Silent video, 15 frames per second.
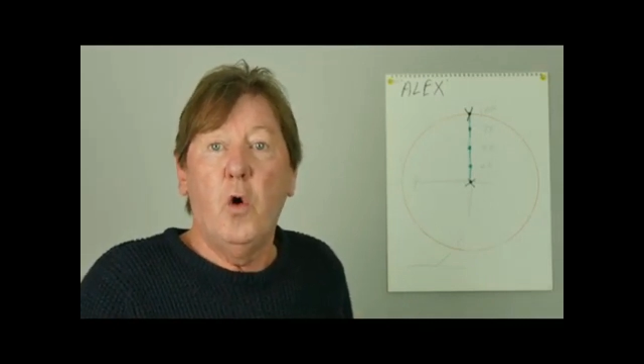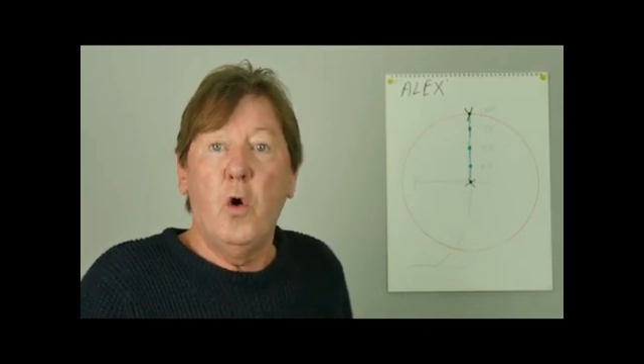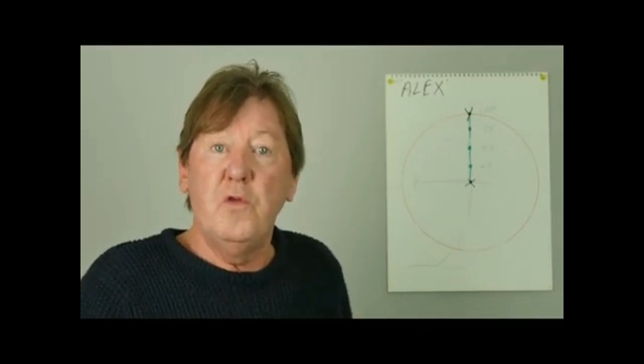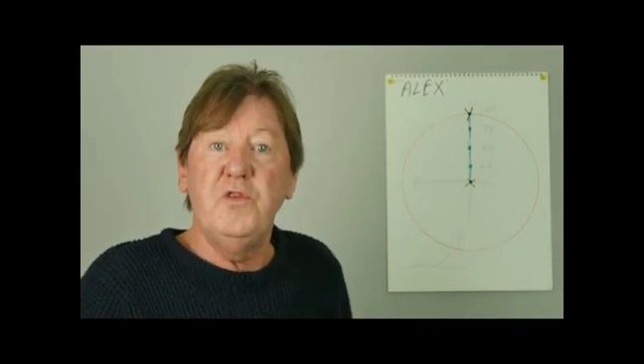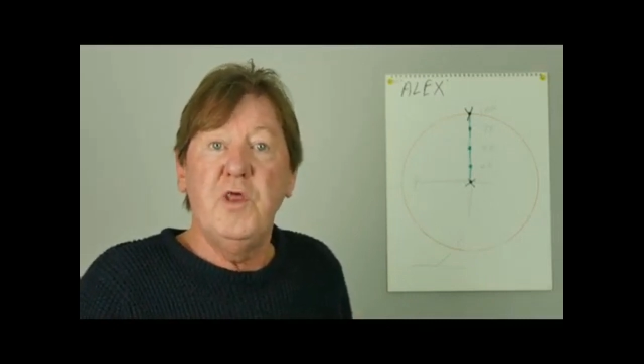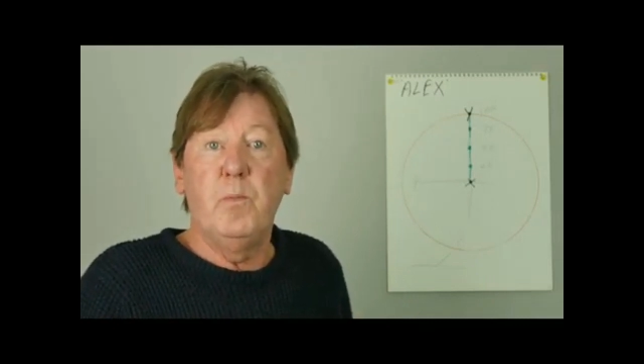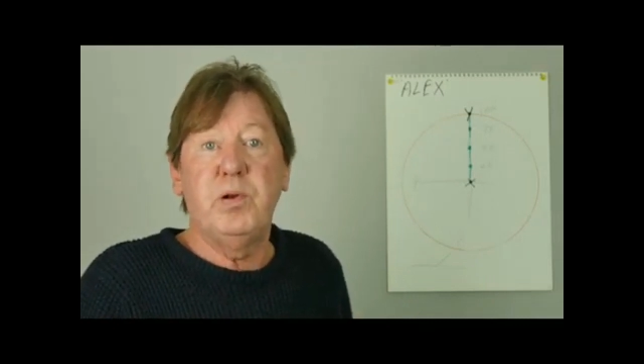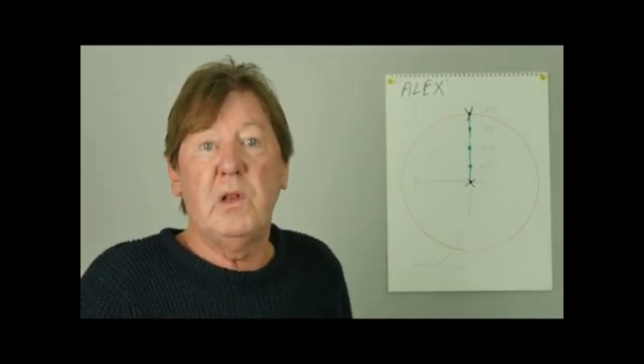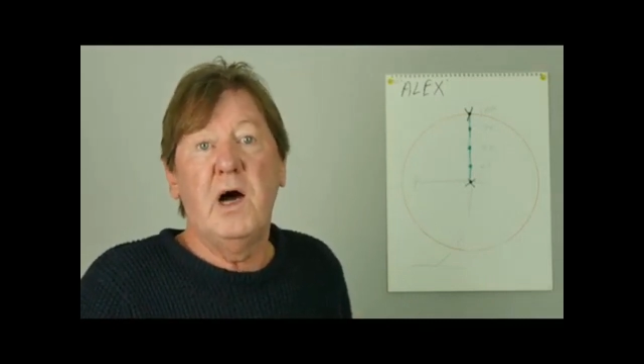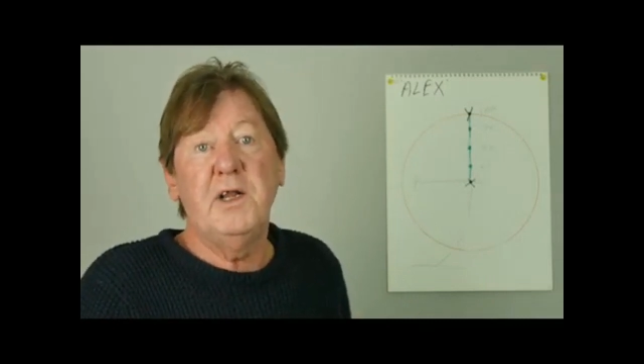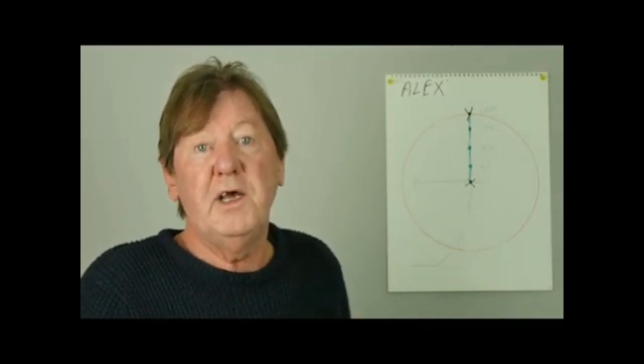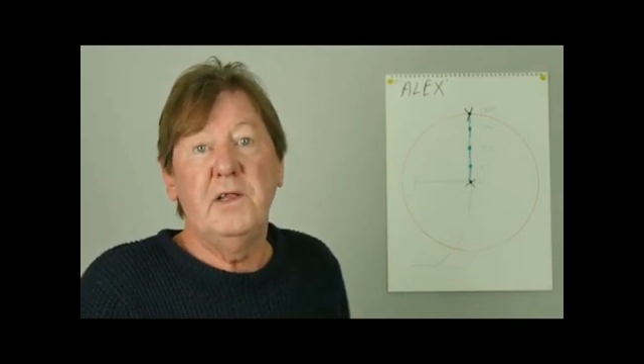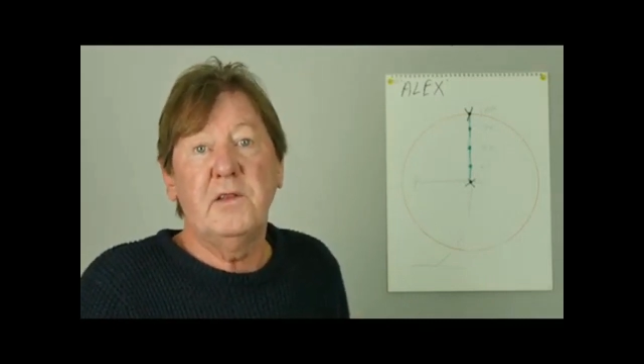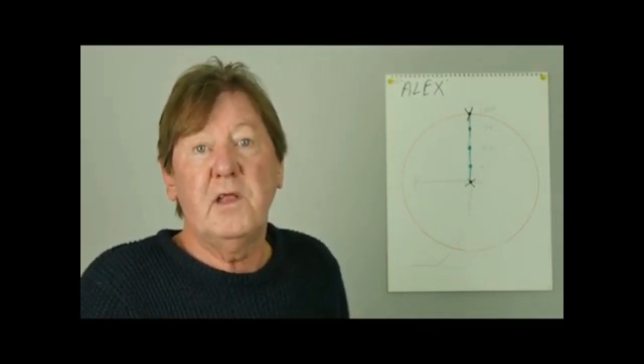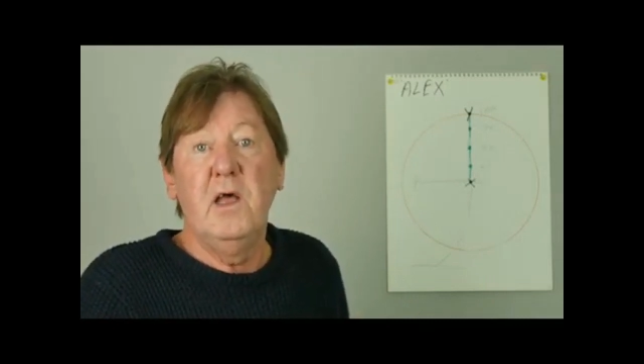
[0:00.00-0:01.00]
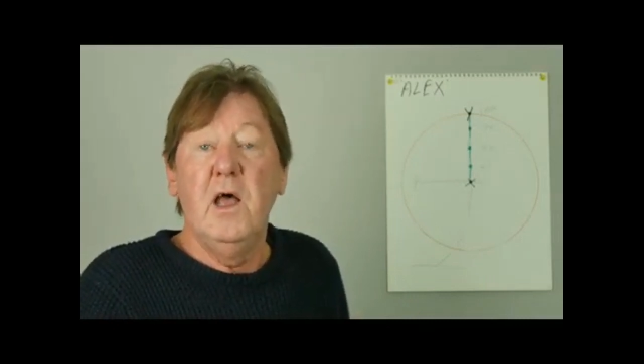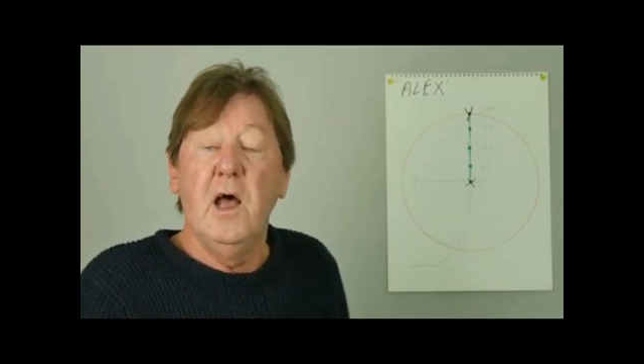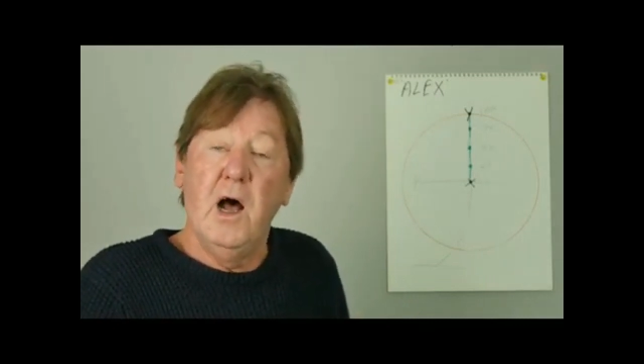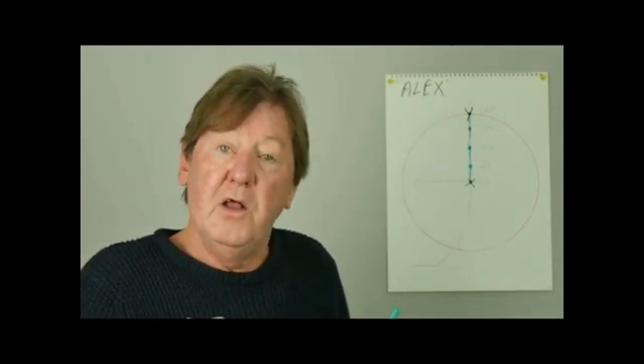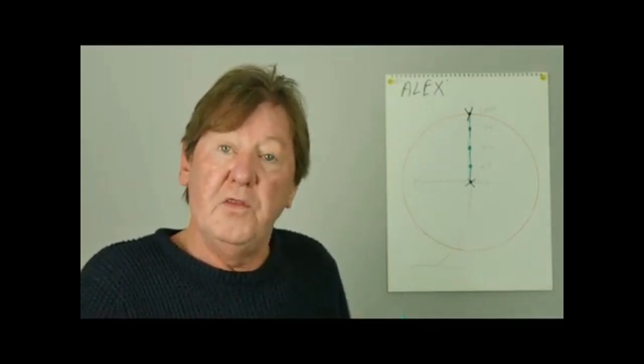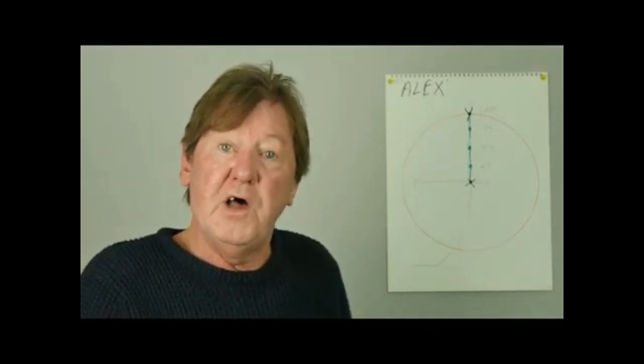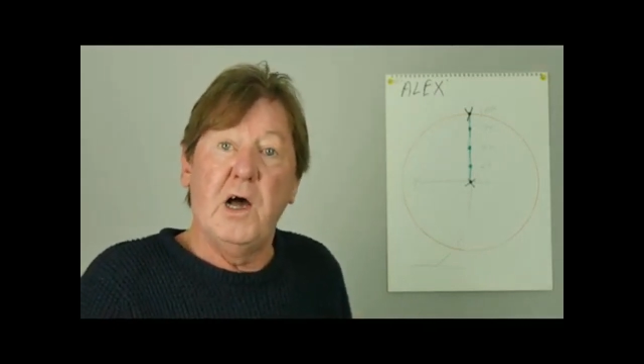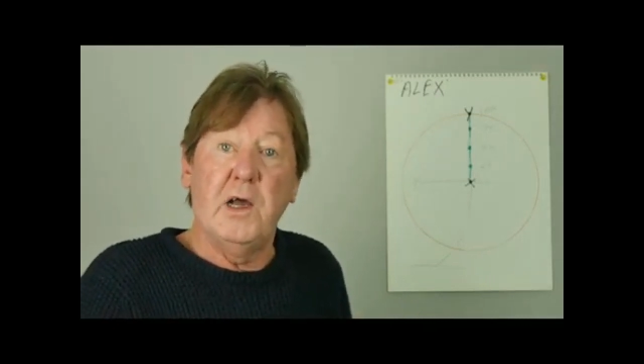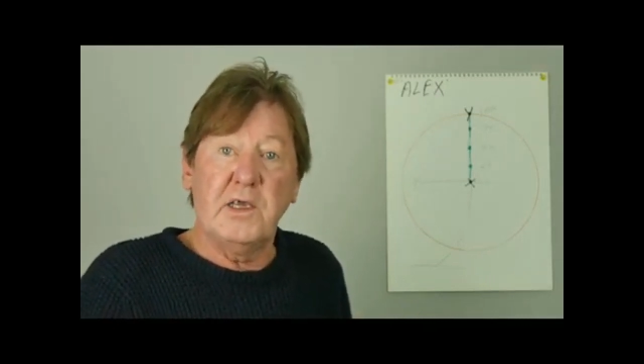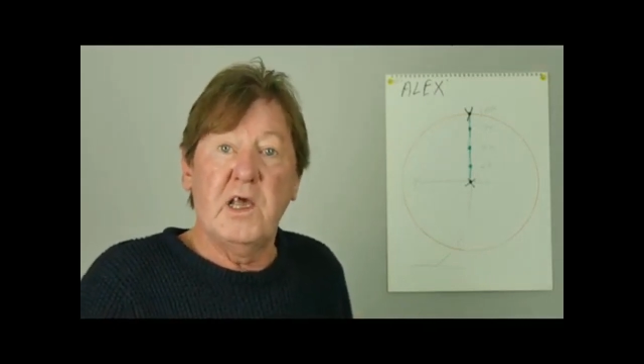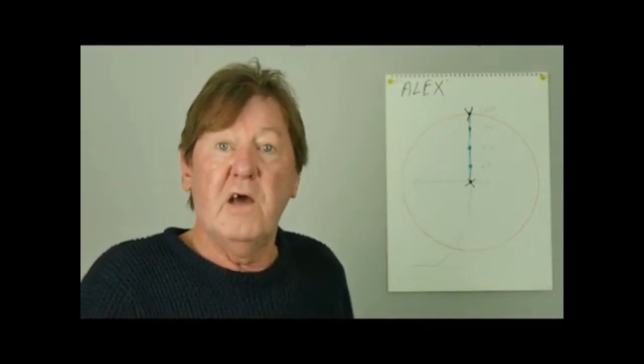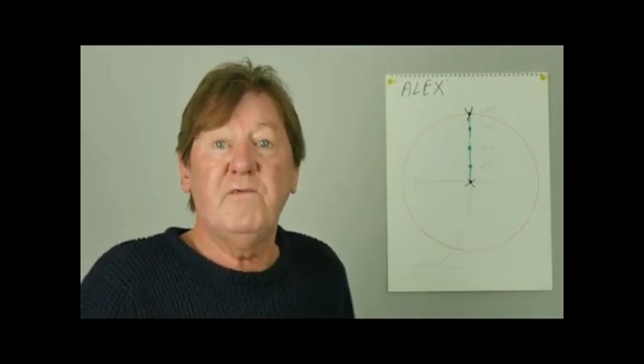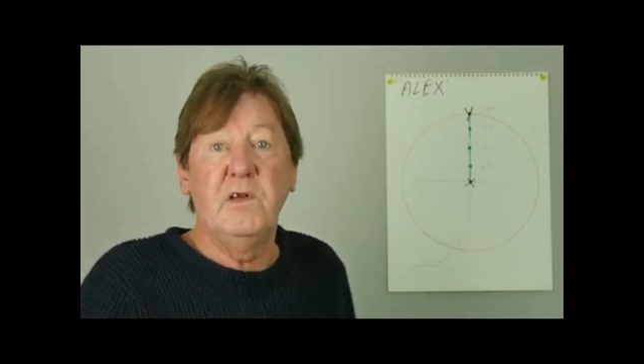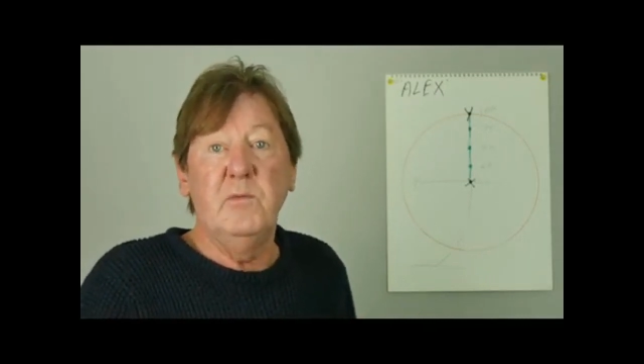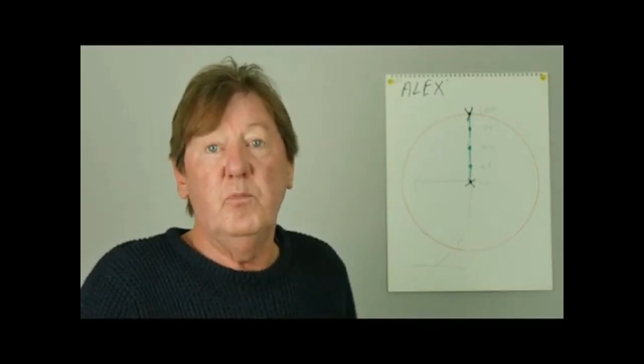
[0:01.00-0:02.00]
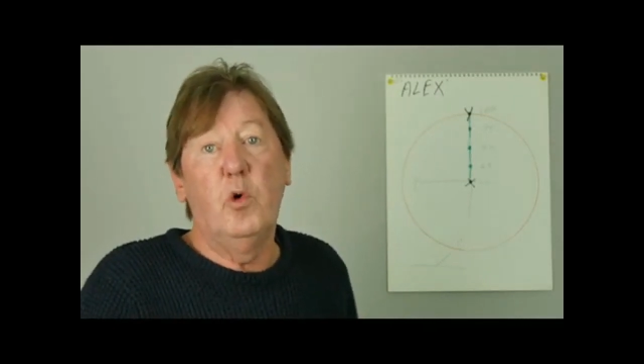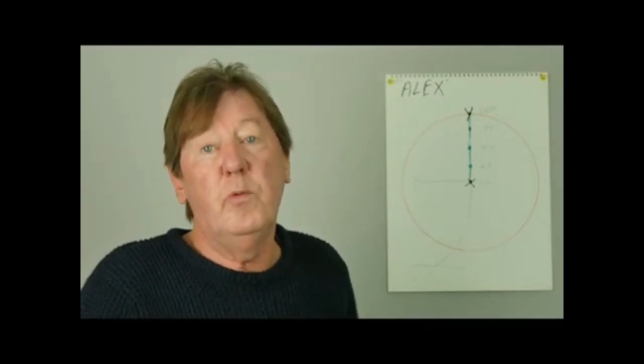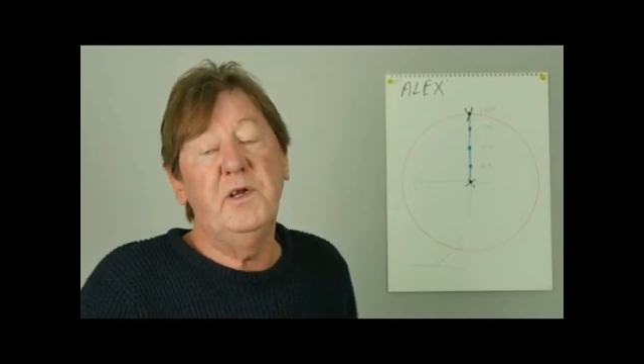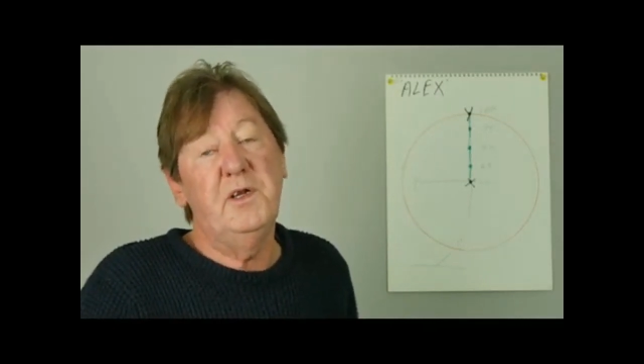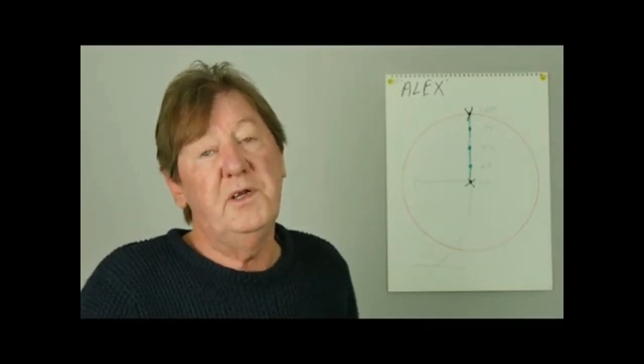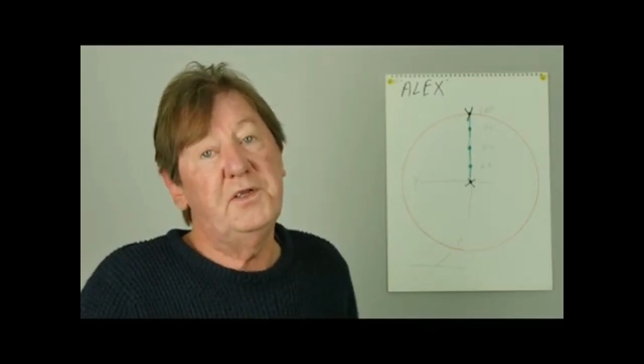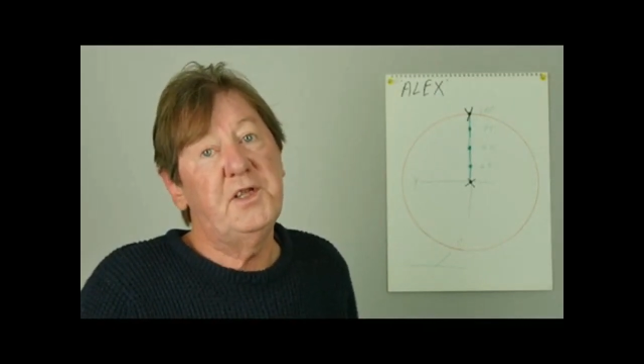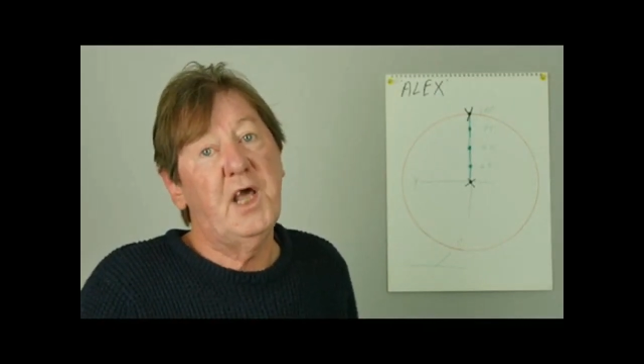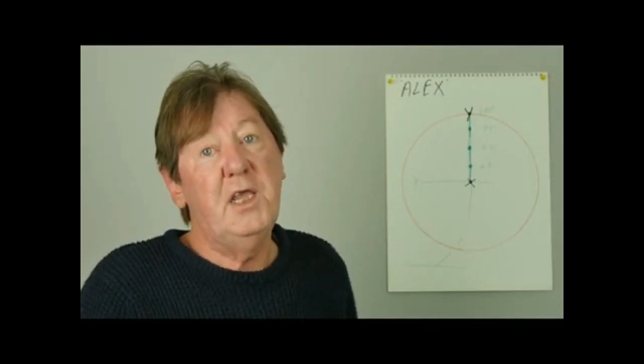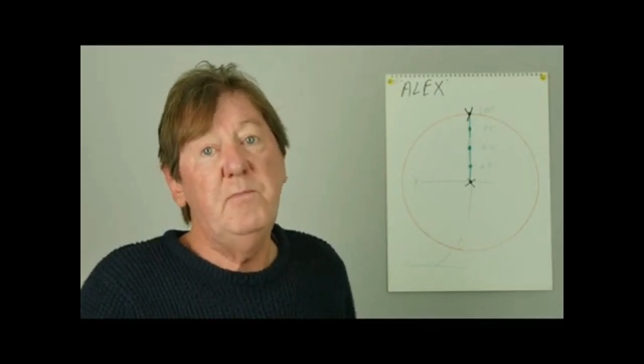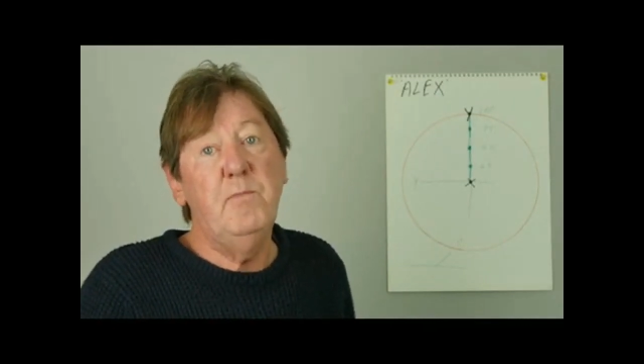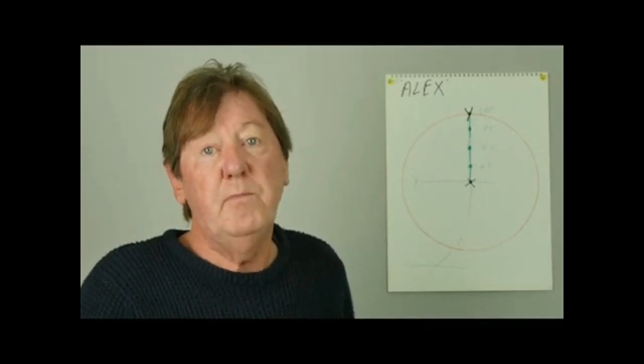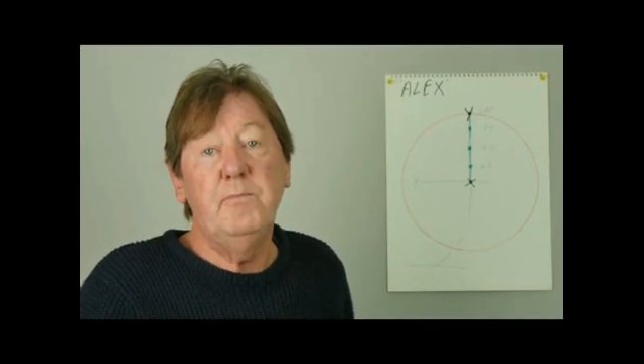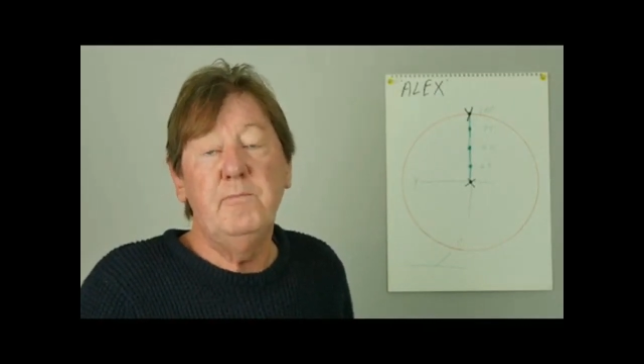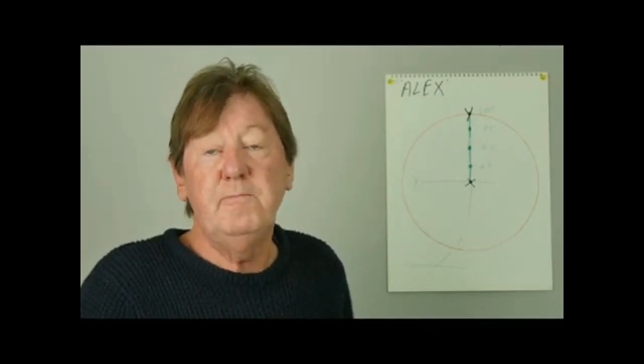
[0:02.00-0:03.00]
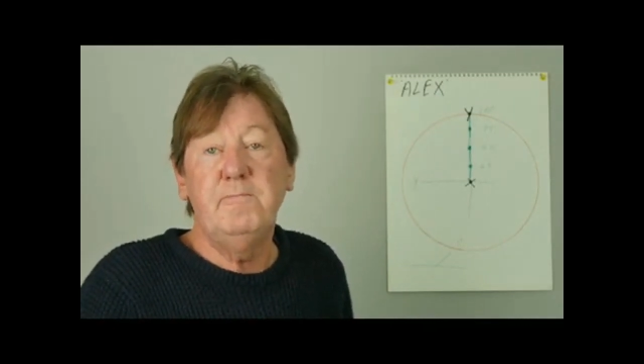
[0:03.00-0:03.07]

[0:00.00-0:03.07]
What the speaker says: on the planet at that given moment in time.